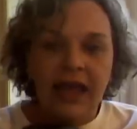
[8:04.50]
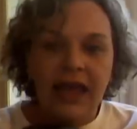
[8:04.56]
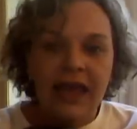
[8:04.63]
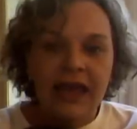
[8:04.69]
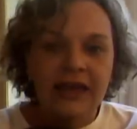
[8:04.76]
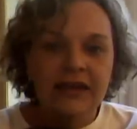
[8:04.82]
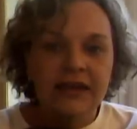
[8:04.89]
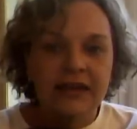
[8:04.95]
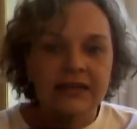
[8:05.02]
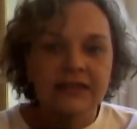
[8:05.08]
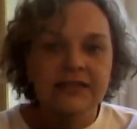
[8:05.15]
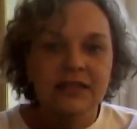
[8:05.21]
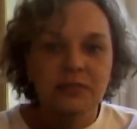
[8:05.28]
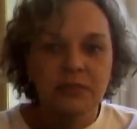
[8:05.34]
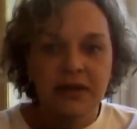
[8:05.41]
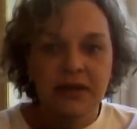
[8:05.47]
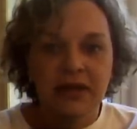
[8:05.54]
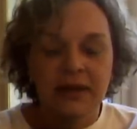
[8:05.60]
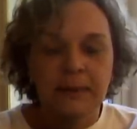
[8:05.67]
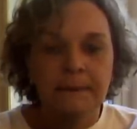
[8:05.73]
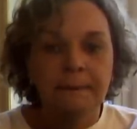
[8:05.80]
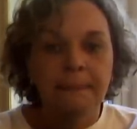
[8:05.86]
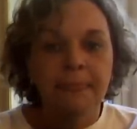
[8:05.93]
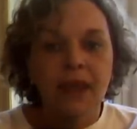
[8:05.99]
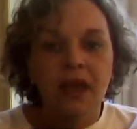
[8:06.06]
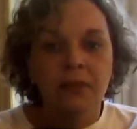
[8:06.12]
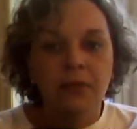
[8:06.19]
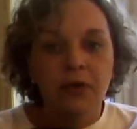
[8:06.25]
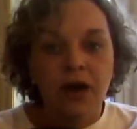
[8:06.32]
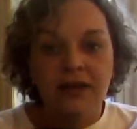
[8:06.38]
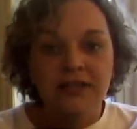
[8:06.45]
Hay needs to be
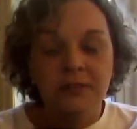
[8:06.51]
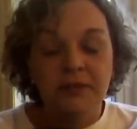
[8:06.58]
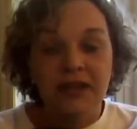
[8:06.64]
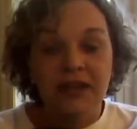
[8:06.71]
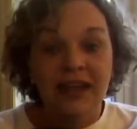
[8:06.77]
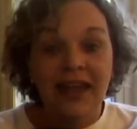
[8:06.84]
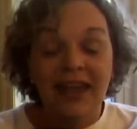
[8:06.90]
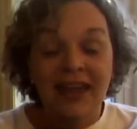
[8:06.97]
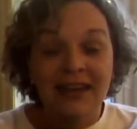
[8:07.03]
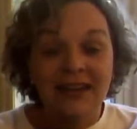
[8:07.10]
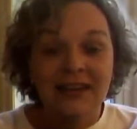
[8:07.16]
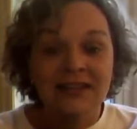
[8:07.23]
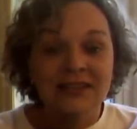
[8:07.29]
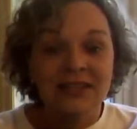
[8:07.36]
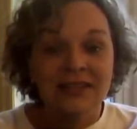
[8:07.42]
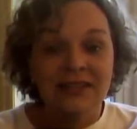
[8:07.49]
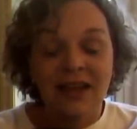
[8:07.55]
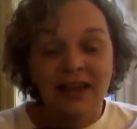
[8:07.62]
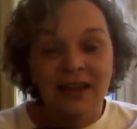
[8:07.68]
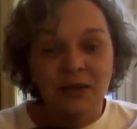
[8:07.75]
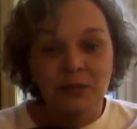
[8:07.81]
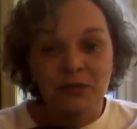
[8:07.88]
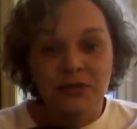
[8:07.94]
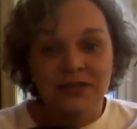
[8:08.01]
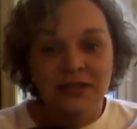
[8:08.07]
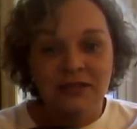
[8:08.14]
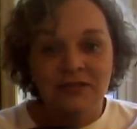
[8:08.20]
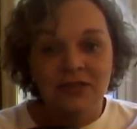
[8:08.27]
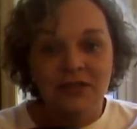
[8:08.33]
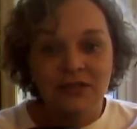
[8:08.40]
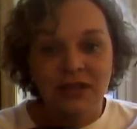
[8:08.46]
approximately 80 to
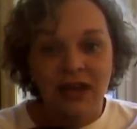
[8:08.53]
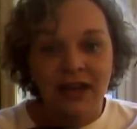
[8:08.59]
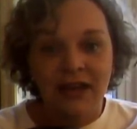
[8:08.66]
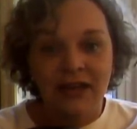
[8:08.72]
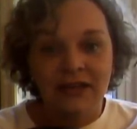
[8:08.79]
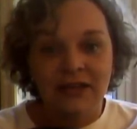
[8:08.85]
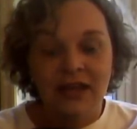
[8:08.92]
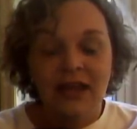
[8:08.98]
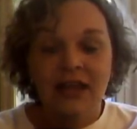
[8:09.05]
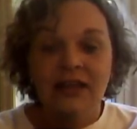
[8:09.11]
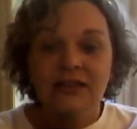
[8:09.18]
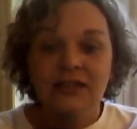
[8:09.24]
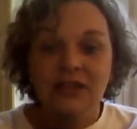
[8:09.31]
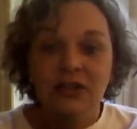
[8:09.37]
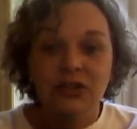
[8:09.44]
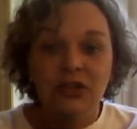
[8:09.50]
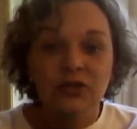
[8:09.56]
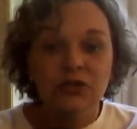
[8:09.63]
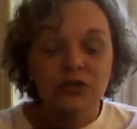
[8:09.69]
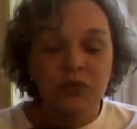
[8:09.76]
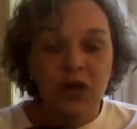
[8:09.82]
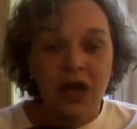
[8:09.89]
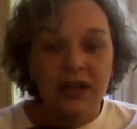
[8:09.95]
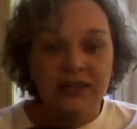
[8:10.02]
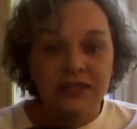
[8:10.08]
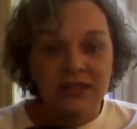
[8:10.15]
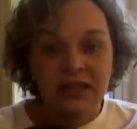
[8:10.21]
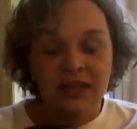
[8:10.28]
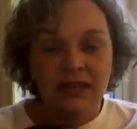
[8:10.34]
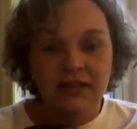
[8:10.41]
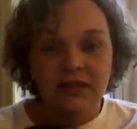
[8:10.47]
90% of their diet, so you do not
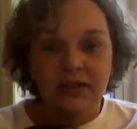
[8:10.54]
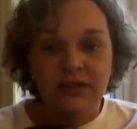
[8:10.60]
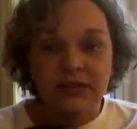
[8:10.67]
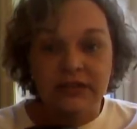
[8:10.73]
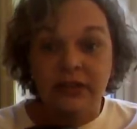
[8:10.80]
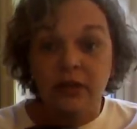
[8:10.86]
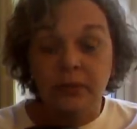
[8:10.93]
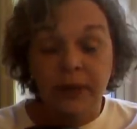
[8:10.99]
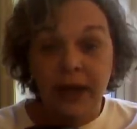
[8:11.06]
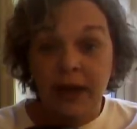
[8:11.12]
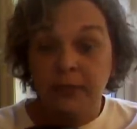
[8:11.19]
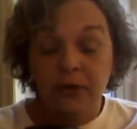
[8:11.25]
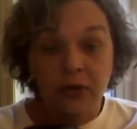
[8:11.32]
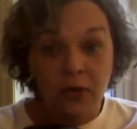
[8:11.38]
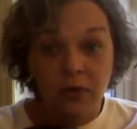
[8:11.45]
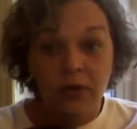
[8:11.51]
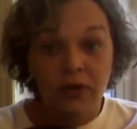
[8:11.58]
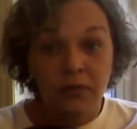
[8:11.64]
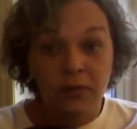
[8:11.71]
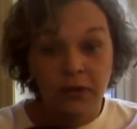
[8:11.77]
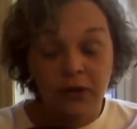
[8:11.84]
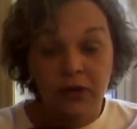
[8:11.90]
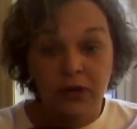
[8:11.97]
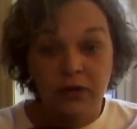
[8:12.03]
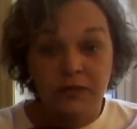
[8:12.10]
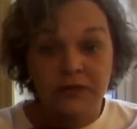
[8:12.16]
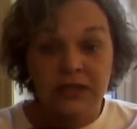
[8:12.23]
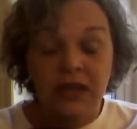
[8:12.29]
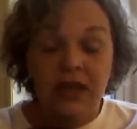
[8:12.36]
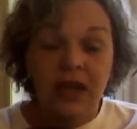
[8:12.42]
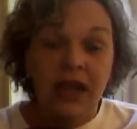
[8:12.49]
see those little peppercorn
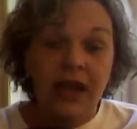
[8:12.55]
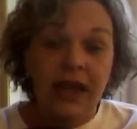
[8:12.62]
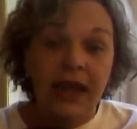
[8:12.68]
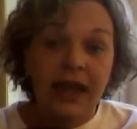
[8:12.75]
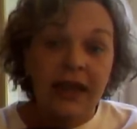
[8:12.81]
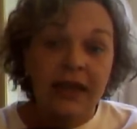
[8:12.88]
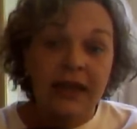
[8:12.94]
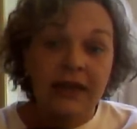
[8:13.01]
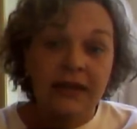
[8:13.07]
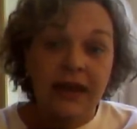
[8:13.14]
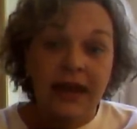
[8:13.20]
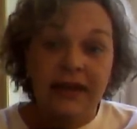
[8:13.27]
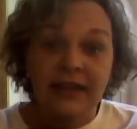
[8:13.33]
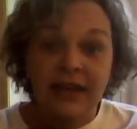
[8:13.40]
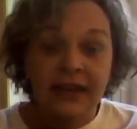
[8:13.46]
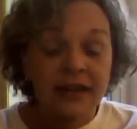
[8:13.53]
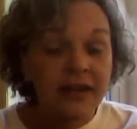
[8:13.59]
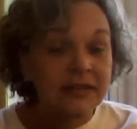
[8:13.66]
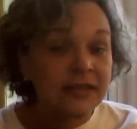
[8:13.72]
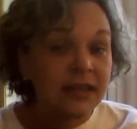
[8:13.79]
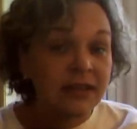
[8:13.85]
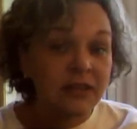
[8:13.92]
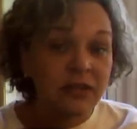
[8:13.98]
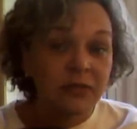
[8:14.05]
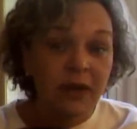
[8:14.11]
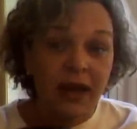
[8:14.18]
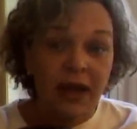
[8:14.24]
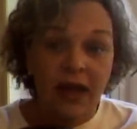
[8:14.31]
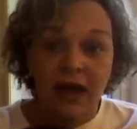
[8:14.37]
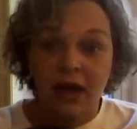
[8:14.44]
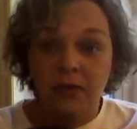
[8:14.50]
poops. And I cannot tell you
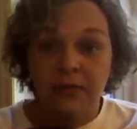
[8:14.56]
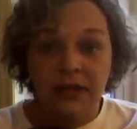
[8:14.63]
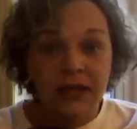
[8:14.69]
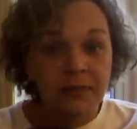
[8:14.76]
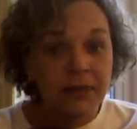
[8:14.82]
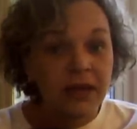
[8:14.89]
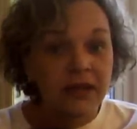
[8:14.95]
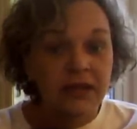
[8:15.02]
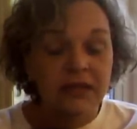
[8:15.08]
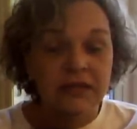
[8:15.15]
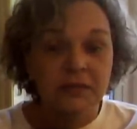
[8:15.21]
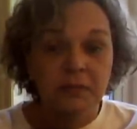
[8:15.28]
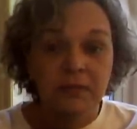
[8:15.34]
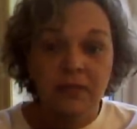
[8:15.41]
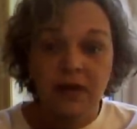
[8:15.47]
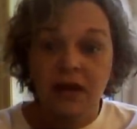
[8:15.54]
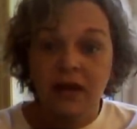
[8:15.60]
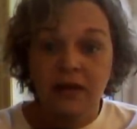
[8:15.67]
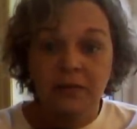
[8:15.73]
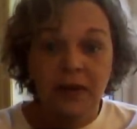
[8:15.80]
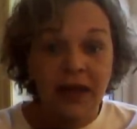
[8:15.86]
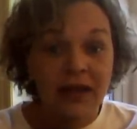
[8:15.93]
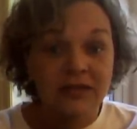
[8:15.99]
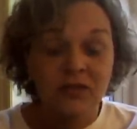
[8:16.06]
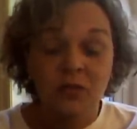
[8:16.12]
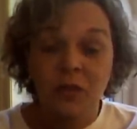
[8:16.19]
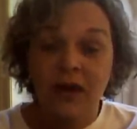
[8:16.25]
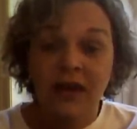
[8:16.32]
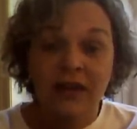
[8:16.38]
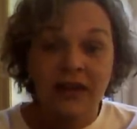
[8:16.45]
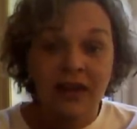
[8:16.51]
how many bunnies pass
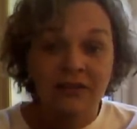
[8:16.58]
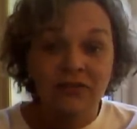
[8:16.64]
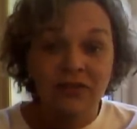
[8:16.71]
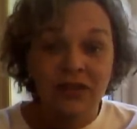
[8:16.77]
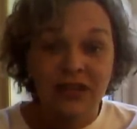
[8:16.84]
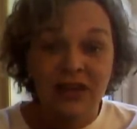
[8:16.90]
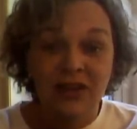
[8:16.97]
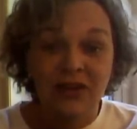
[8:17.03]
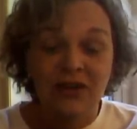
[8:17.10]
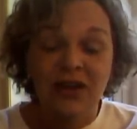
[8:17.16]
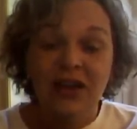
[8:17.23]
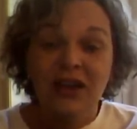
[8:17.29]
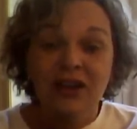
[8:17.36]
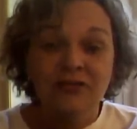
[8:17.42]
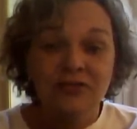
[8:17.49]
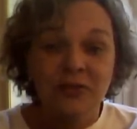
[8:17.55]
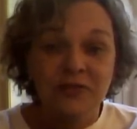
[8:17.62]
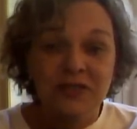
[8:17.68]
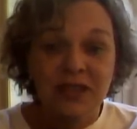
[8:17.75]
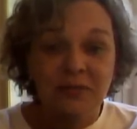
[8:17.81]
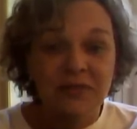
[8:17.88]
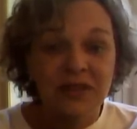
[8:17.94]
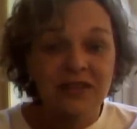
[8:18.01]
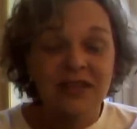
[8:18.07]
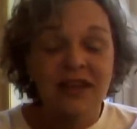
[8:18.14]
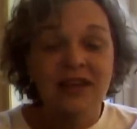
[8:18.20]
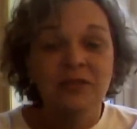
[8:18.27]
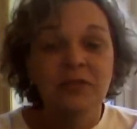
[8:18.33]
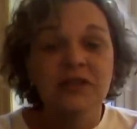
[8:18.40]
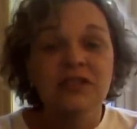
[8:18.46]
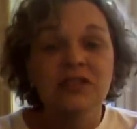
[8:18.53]
away every year from something
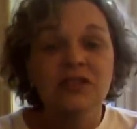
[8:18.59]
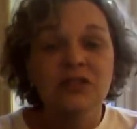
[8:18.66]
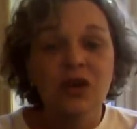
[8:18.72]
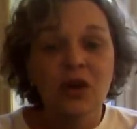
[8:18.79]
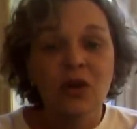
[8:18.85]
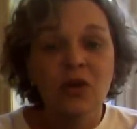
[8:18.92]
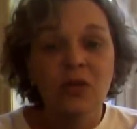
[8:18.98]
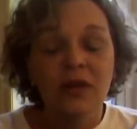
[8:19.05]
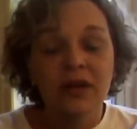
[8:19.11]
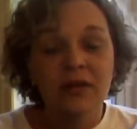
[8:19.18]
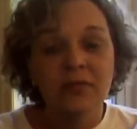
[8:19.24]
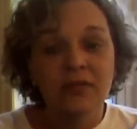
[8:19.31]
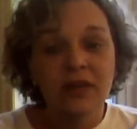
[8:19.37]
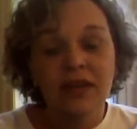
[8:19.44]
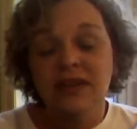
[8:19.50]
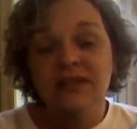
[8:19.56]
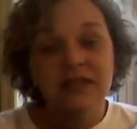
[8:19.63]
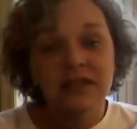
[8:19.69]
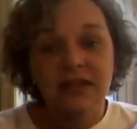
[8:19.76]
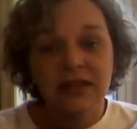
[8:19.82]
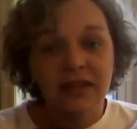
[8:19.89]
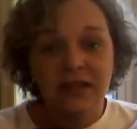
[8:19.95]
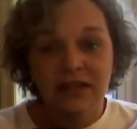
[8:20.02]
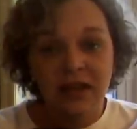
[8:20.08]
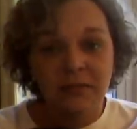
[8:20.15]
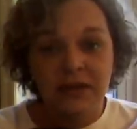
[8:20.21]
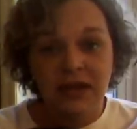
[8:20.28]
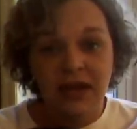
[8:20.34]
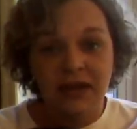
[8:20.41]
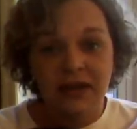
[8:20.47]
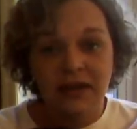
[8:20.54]
that could be so easily
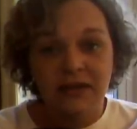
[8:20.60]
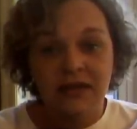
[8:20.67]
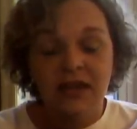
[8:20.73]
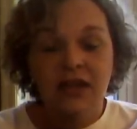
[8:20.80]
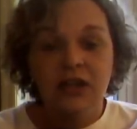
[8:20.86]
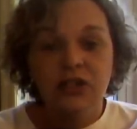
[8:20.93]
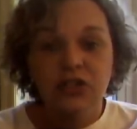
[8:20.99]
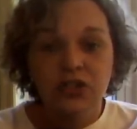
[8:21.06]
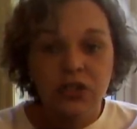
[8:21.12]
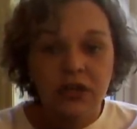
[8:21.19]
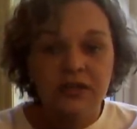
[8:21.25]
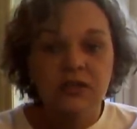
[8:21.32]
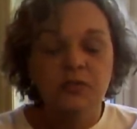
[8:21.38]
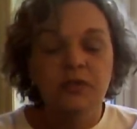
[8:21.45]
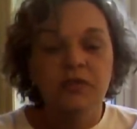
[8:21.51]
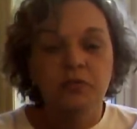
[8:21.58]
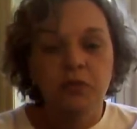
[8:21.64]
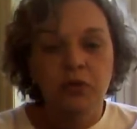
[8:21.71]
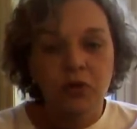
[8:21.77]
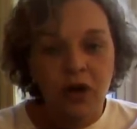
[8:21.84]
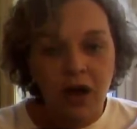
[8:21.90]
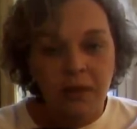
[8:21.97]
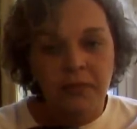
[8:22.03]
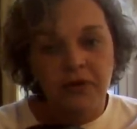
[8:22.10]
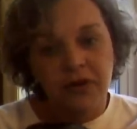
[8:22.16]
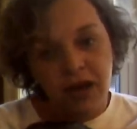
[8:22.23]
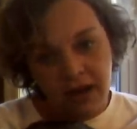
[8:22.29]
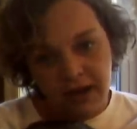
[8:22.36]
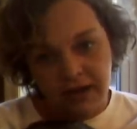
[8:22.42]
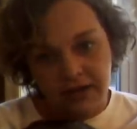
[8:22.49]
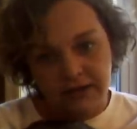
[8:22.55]
eliminated just with proper
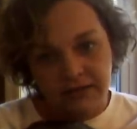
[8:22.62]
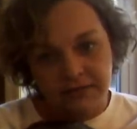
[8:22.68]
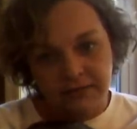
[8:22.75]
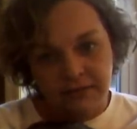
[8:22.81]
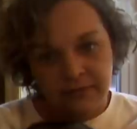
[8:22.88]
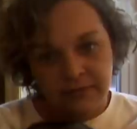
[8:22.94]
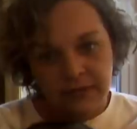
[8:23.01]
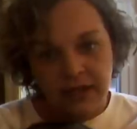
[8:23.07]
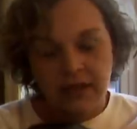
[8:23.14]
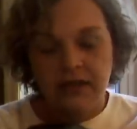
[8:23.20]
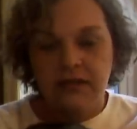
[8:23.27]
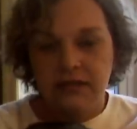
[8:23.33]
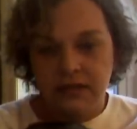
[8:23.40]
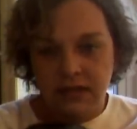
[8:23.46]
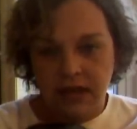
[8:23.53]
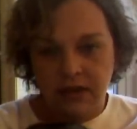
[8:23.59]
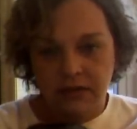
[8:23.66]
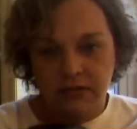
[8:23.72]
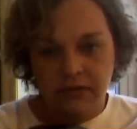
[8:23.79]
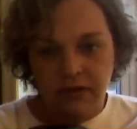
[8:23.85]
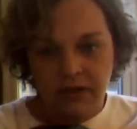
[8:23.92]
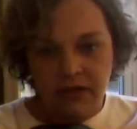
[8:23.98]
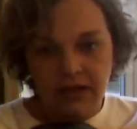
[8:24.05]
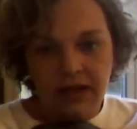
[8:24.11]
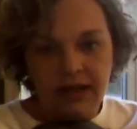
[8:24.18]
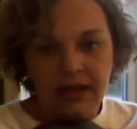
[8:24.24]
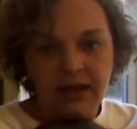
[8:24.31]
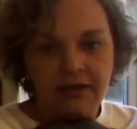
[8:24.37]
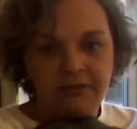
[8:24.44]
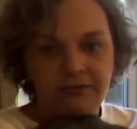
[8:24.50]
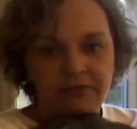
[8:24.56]
diet. So,
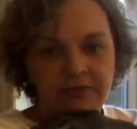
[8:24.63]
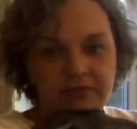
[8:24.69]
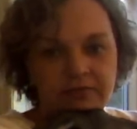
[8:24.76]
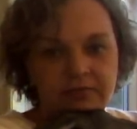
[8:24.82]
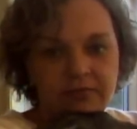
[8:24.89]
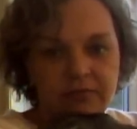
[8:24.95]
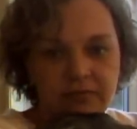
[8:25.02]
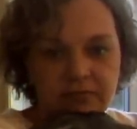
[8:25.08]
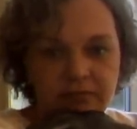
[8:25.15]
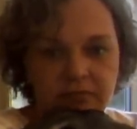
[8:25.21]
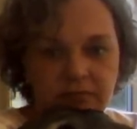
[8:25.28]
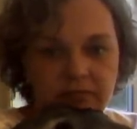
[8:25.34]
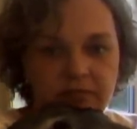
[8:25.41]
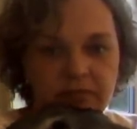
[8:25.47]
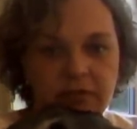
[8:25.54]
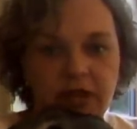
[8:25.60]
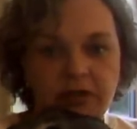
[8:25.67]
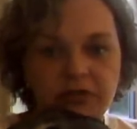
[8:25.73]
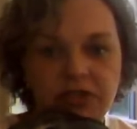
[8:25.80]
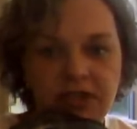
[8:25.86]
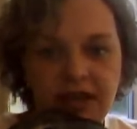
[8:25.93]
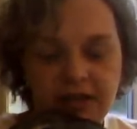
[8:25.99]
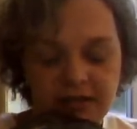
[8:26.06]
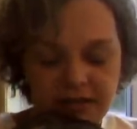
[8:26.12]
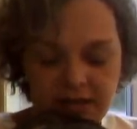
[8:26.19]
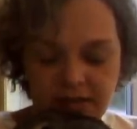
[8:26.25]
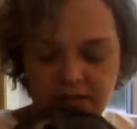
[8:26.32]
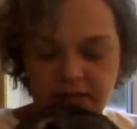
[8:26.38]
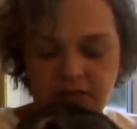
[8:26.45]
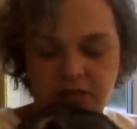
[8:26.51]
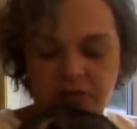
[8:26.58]
HIF, no GI
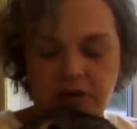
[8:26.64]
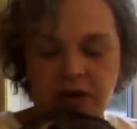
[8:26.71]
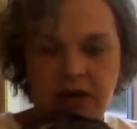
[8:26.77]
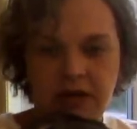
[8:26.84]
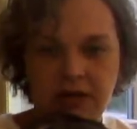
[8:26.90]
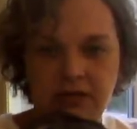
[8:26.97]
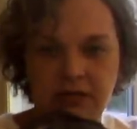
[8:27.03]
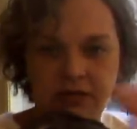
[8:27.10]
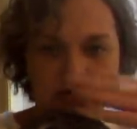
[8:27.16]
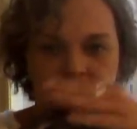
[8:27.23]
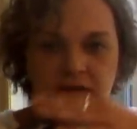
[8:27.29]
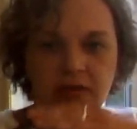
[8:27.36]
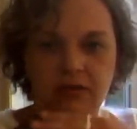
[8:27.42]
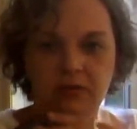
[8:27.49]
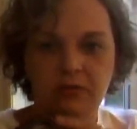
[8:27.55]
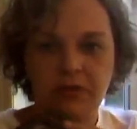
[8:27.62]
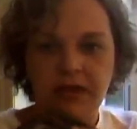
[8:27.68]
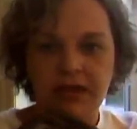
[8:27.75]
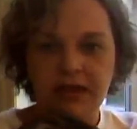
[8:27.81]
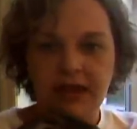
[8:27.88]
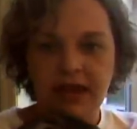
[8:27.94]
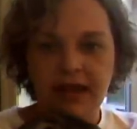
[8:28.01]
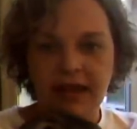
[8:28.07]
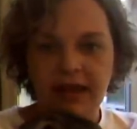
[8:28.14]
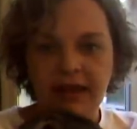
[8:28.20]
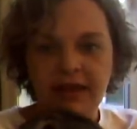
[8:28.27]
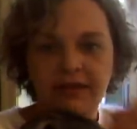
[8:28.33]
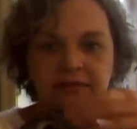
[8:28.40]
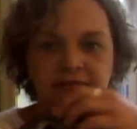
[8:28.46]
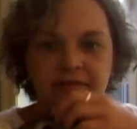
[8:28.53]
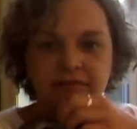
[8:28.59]
stasis, right? We eat
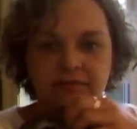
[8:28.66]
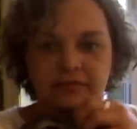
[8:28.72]
hay,